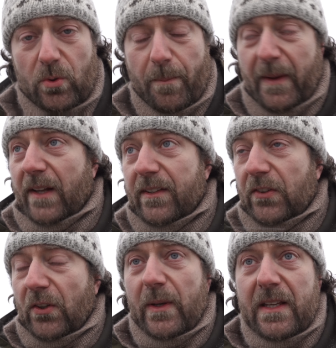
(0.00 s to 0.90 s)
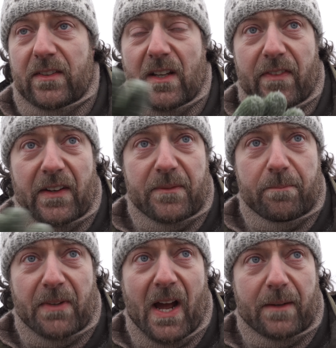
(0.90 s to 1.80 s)
because it's so easy on the
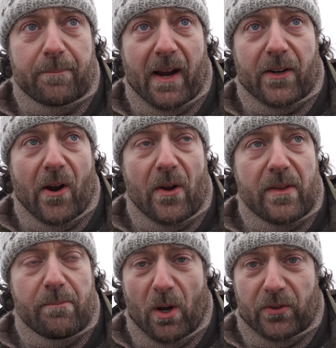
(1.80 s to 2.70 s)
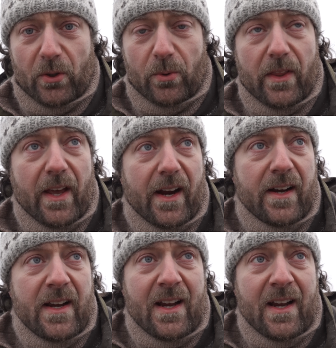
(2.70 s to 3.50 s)
dark background, the moss over there,